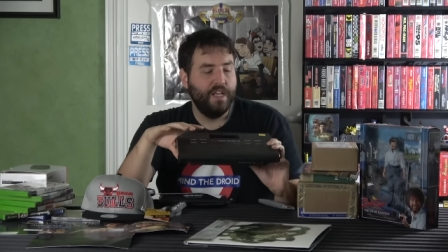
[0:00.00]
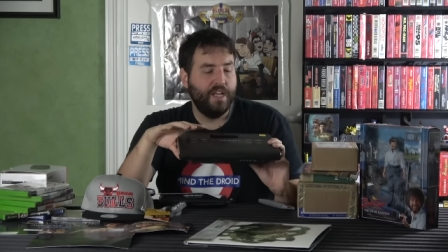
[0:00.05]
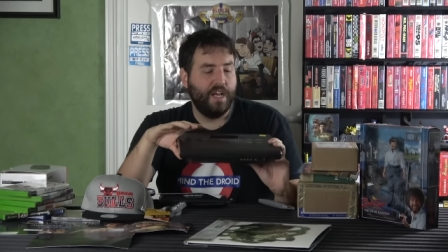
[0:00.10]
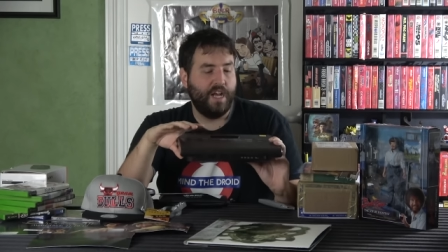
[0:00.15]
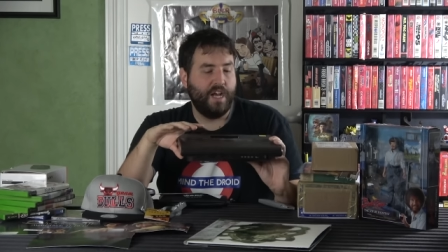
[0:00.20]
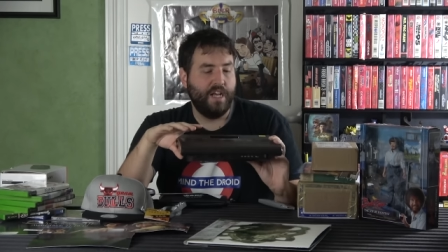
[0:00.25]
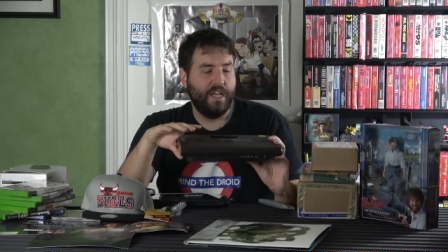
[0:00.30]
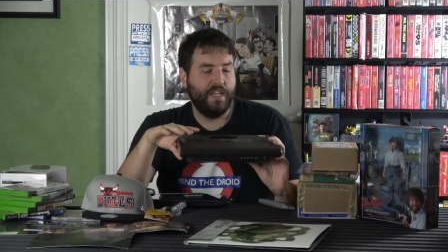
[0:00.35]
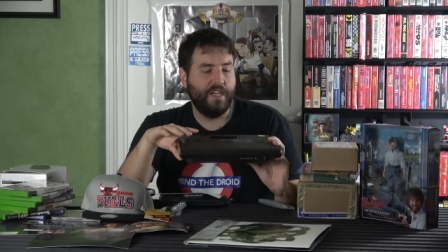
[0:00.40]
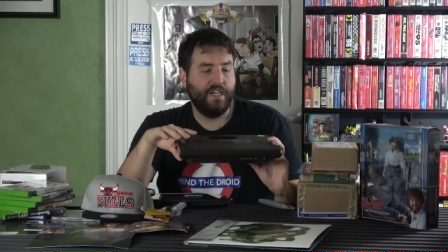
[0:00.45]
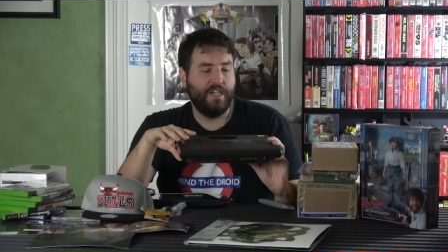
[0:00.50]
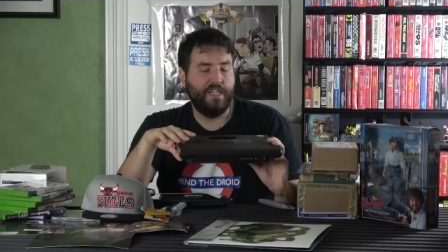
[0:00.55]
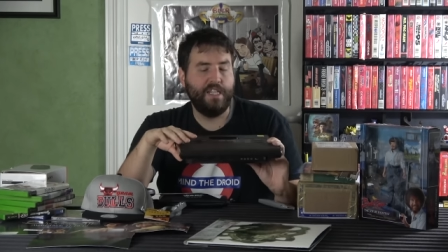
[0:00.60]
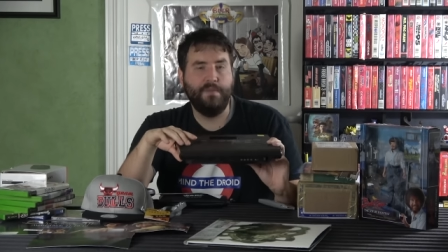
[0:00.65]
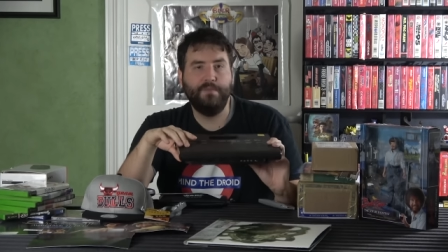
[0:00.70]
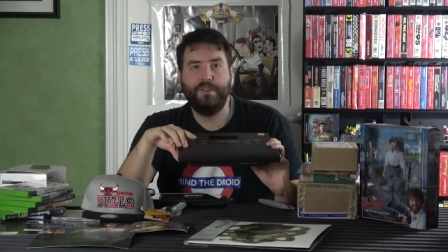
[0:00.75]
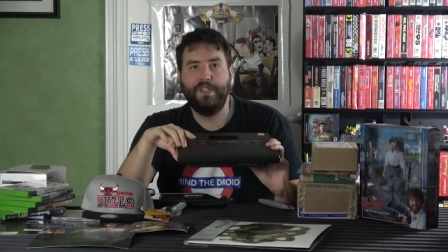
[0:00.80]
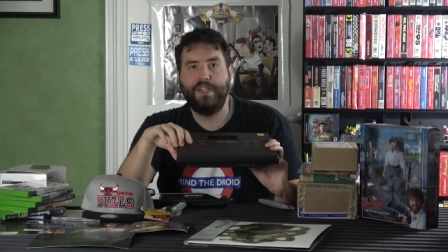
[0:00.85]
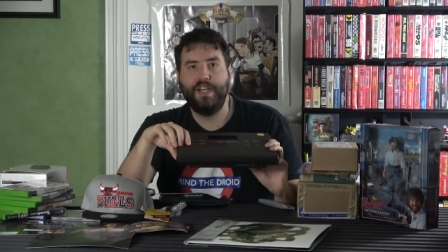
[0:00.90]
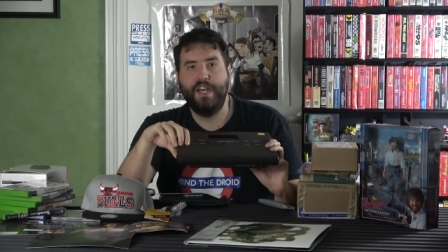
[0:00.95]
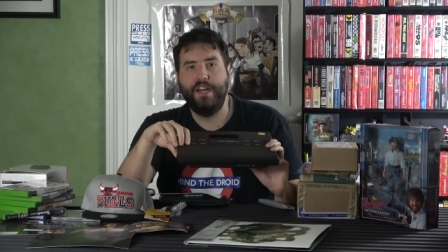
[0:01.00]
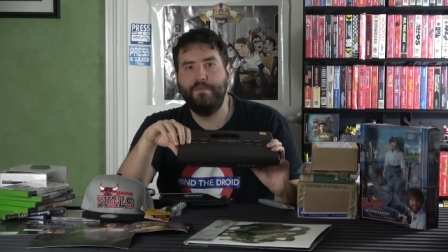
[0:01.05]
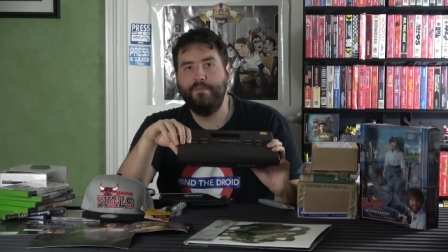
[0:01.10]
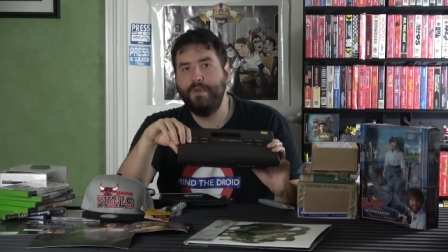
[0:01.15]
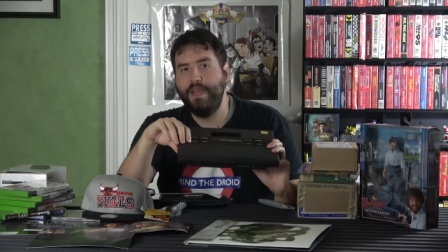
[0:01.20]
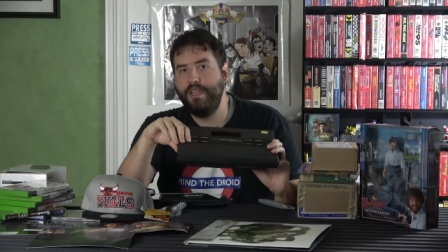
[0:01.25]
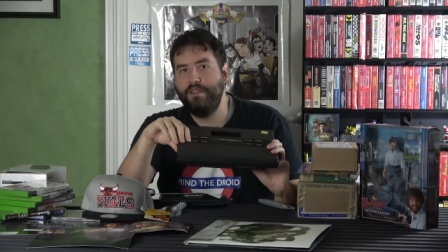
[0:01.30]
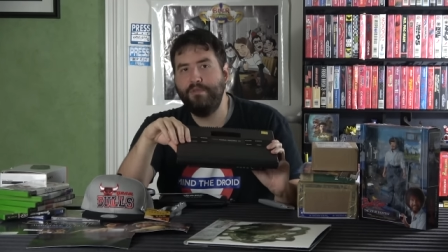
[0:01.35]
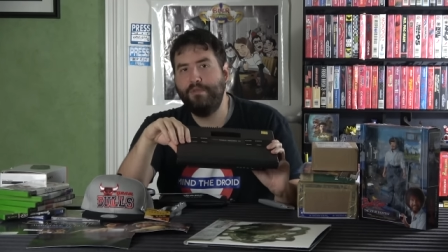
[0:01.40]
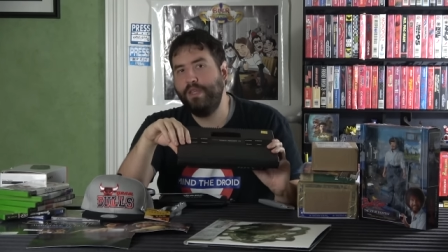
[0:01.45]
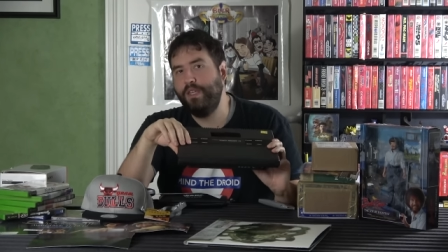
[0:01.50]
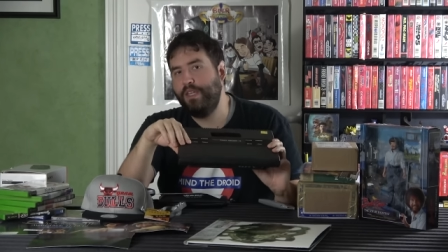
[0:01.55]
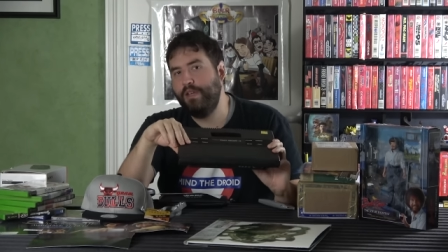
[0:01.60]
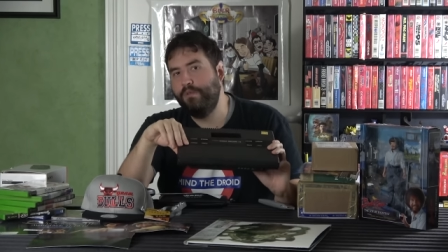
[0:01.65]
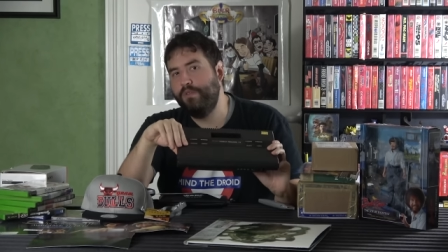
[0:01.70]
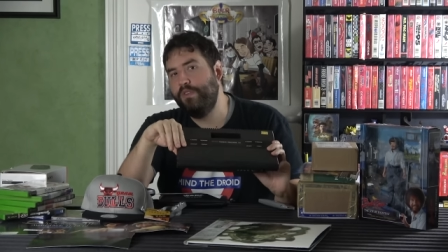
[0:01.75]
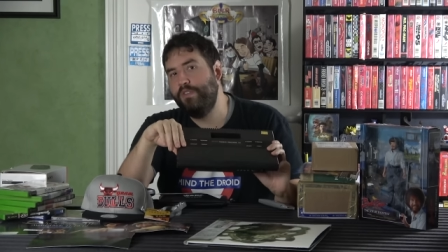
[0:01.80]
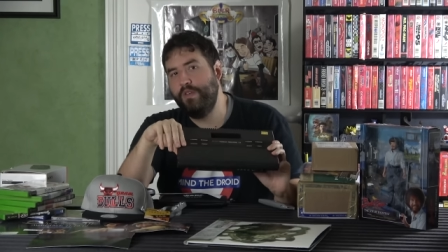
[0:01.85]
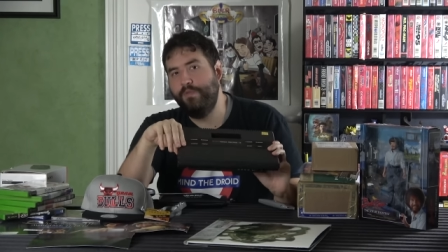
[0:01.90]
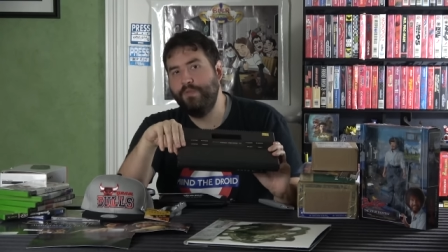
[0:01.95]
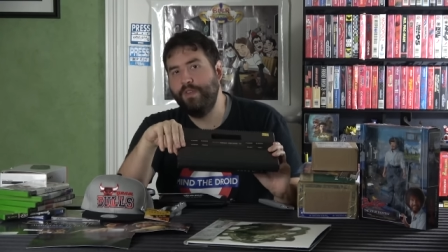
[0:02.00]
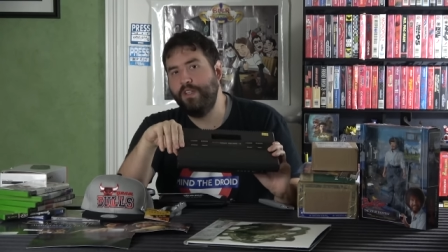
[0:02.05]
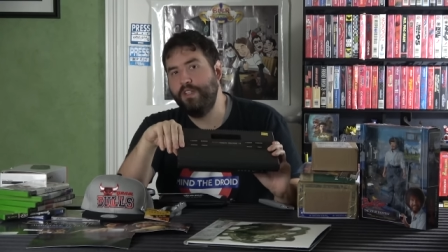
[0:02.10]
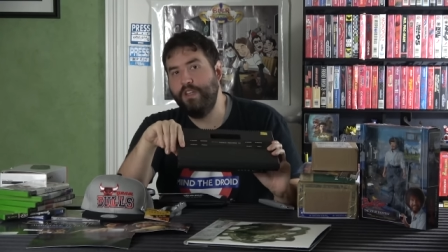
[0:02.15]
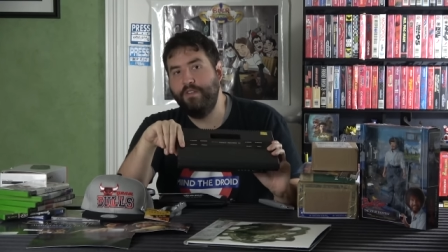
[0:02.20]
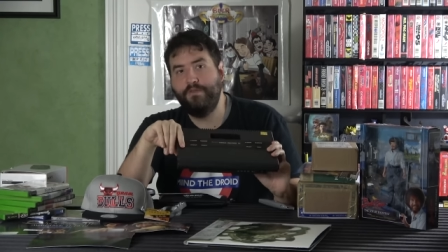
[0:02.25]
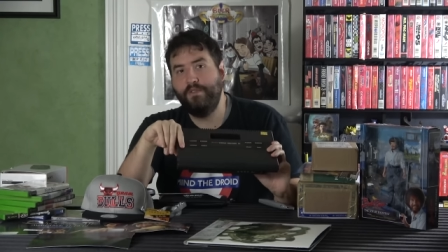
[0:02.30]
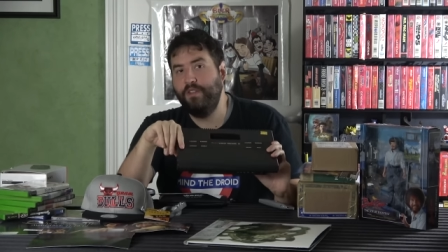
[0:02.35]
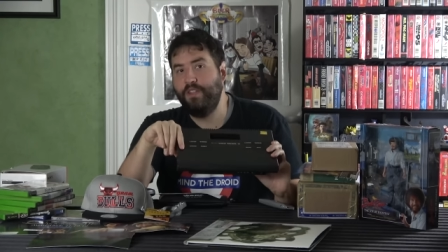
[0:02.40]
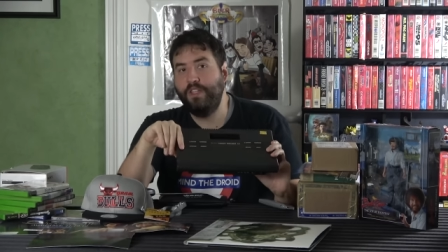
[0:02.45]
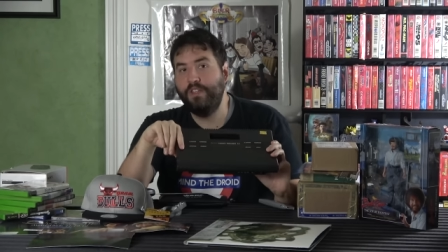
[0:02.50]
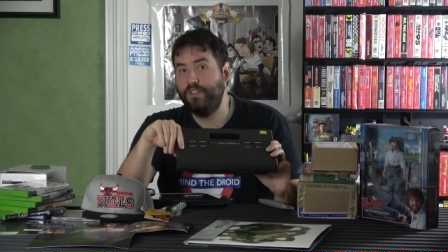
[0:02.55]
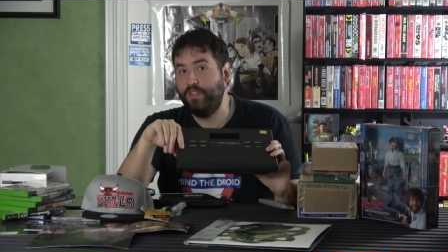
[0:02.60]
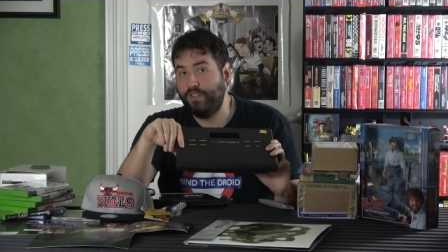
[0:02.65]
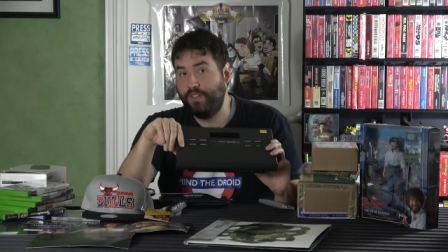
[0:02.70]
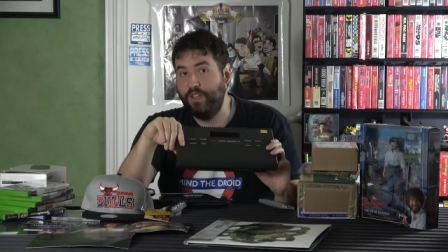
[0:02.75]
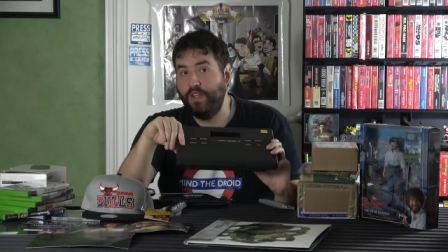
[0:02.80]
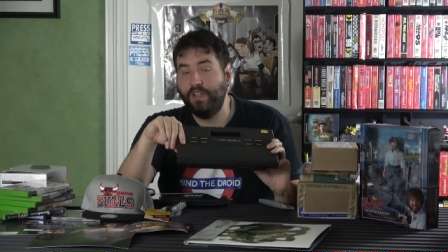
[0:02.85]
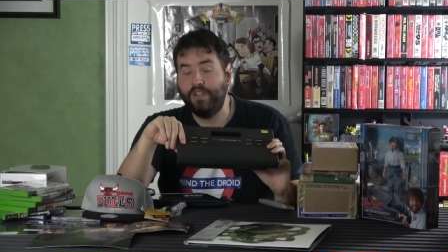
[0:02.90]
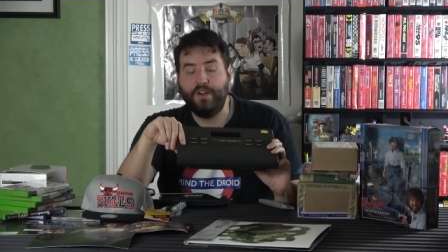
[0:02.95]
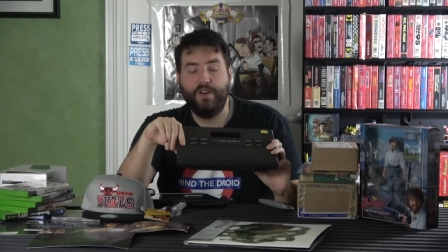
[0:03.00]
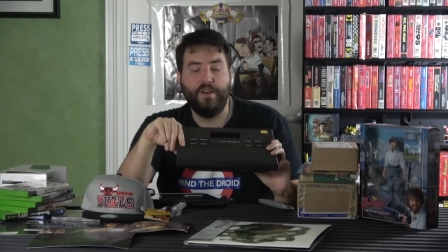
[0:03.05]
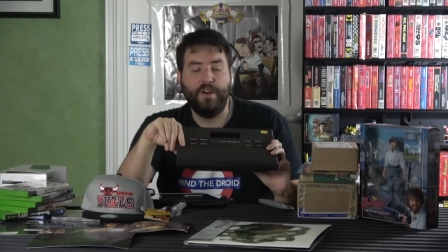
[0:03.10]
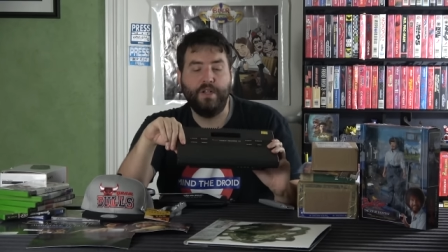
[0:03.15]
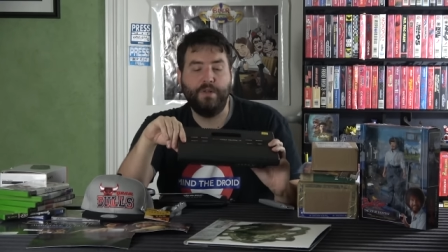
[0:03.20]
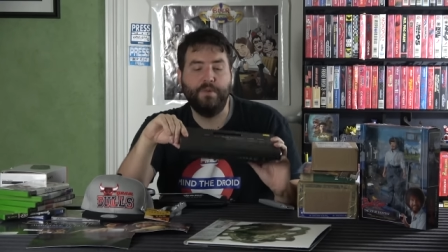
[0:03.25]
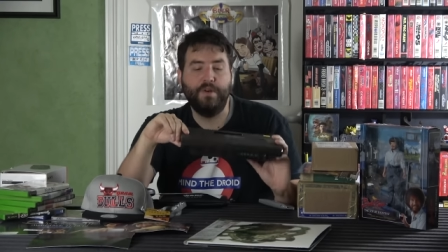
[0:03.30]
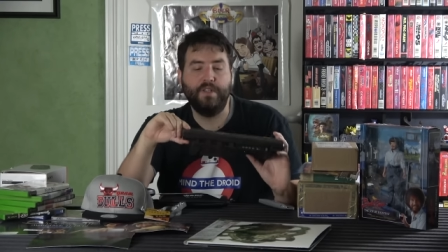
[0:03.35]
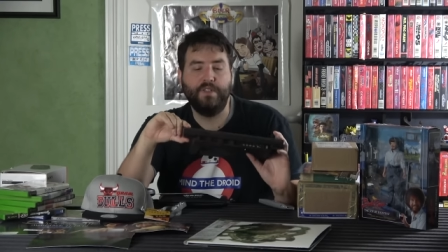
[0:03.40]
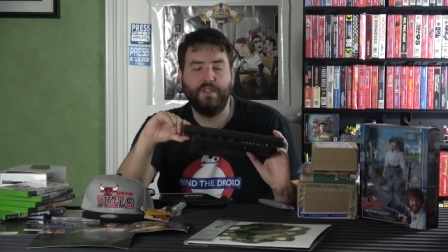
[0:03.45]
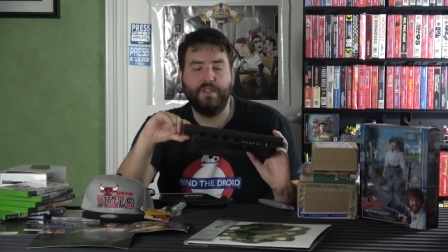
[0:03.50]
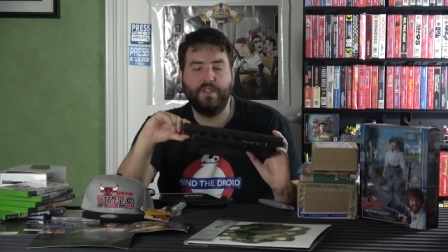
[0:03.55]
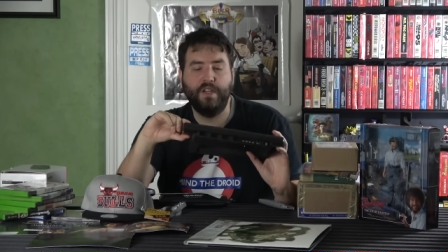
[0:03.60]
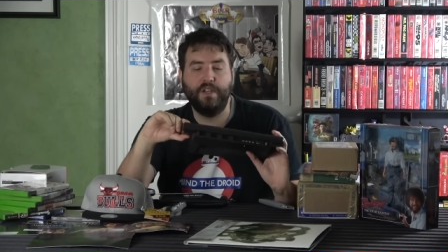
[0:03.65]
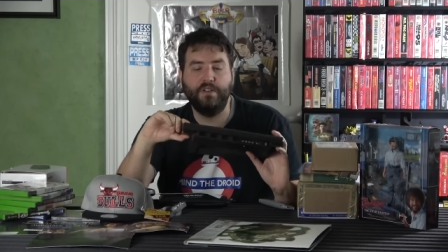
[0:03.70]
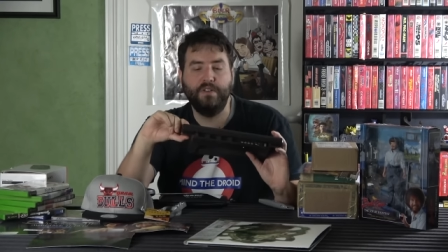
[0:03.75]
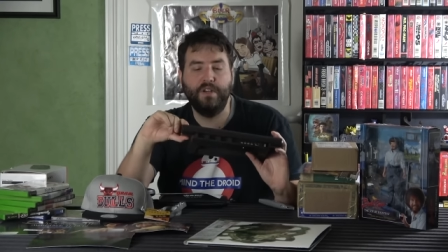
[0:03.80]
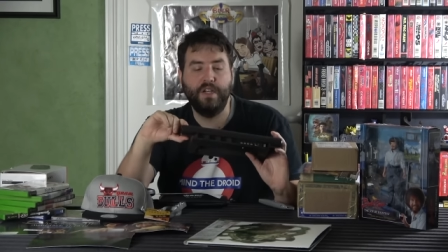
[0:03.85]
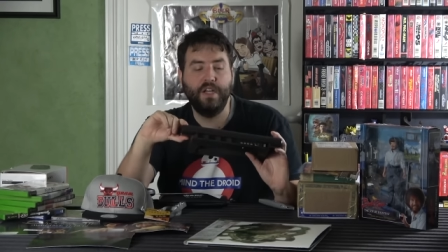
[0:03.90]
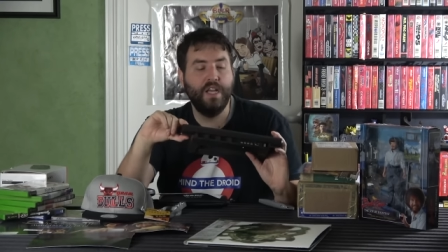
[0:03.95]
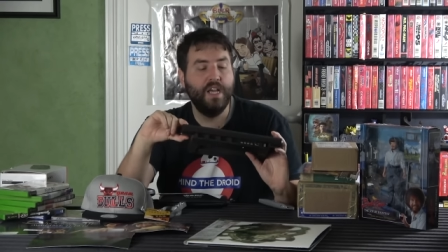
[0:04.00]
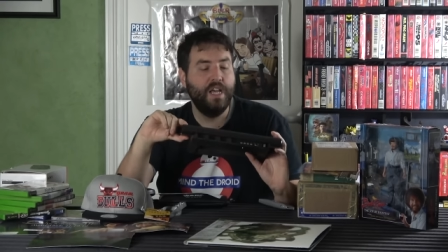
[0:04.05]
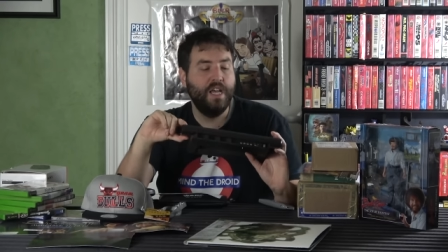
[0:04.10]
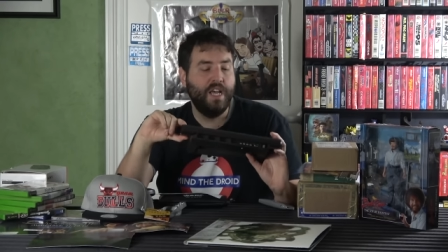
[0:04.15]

uh, in an attempt to kind of make you think it was something different than just an Atari 2600.